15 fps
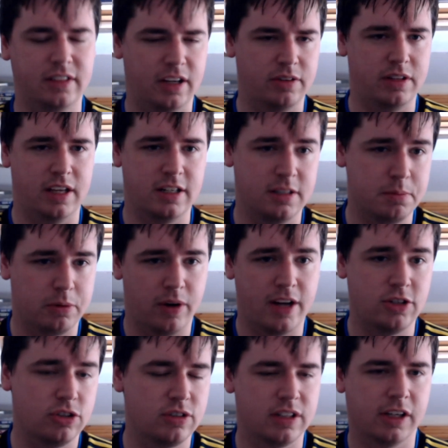you know, the
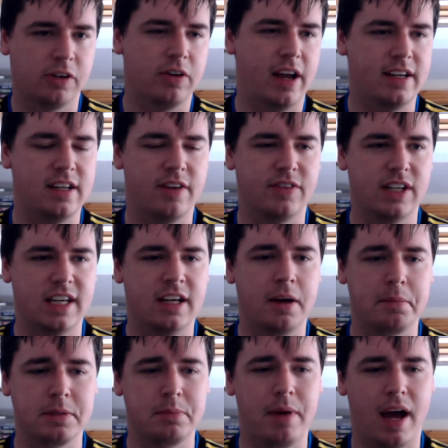inspiration, the creativity
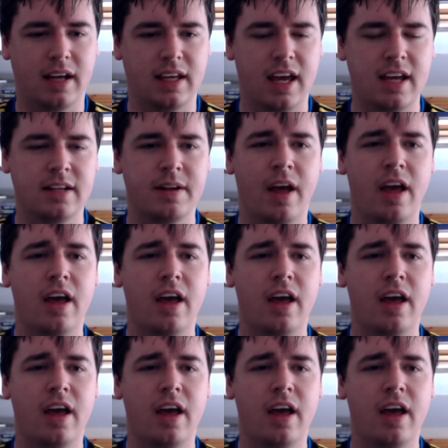comes back in,